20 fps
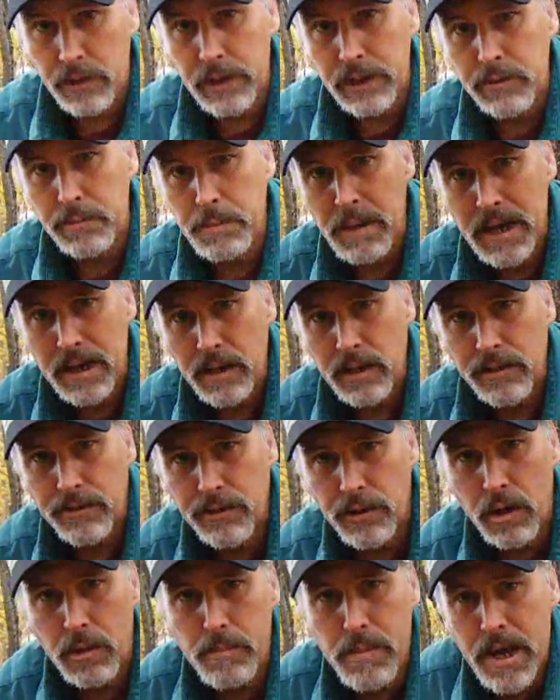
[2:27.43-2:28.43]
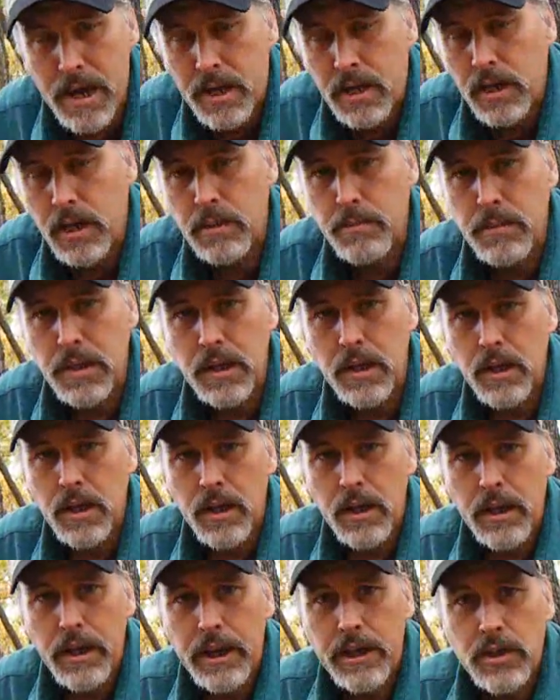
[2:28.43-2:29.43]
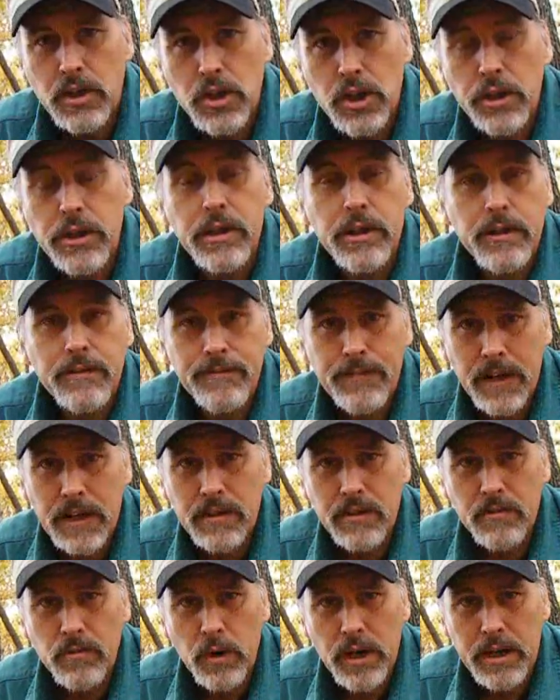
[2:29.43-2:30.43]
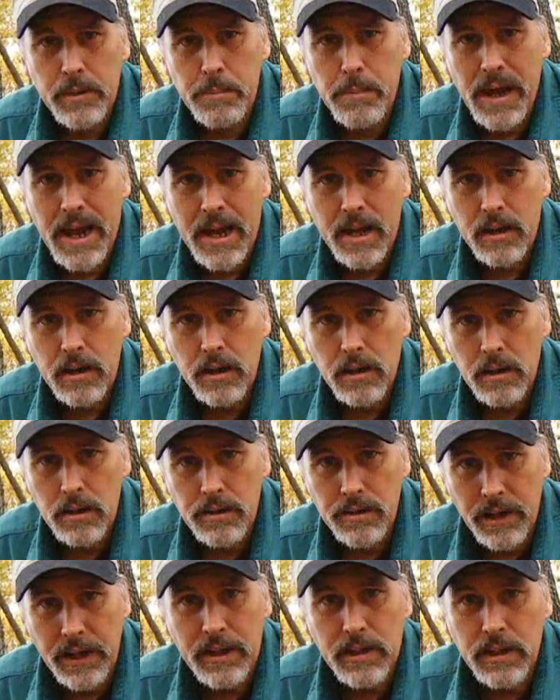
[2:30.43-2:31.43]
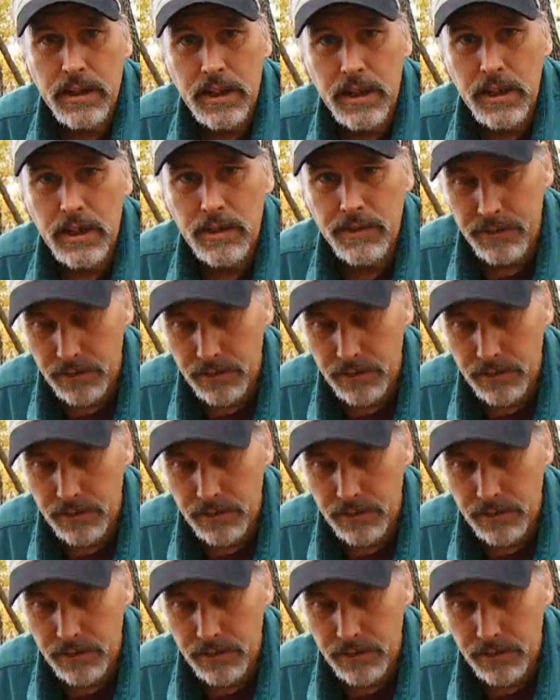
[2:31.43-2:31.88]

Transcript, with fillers: so let's pack this all back up and show you an effective way to pack tightly and